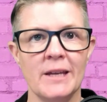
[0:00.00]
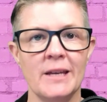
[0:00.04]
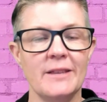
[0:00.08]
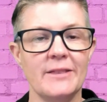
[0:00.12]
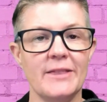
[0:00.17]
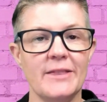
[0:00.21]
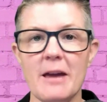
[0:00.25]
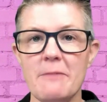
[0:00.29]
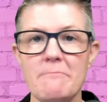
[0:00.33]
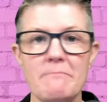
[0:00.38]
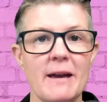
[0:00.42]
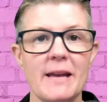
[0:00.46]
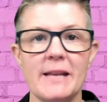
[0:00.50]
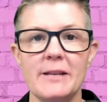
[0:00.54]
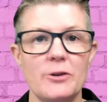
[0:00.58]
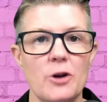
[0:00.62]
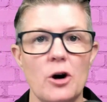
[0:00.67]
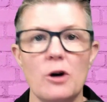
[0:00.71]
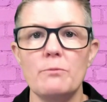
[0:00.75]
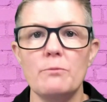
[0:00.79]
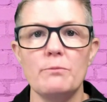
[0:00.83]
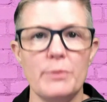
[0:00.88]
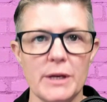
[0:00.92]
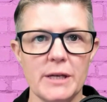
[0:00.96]
They may
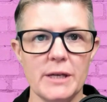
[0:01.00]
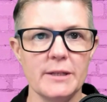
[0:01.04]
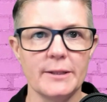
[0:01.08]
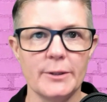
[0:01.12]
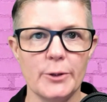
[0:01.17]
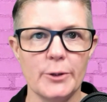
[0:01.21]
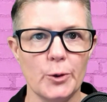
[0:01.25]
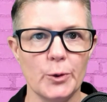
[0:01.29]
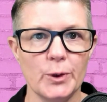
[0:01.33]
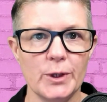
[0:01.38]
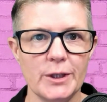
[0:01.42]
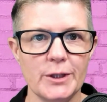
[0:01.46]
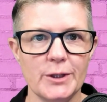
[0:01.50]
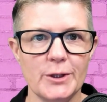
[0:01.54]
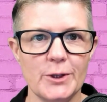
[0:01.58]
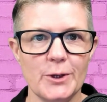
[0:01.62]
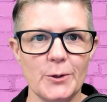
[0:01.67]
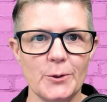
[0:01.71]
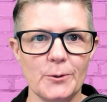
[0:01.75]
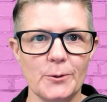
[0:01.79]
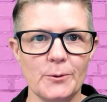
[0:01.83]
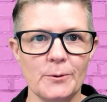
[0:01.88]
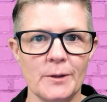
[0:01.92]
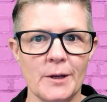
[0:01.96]
not be as good as
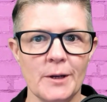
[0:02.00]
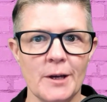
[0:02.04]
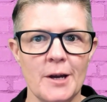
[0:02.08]
you,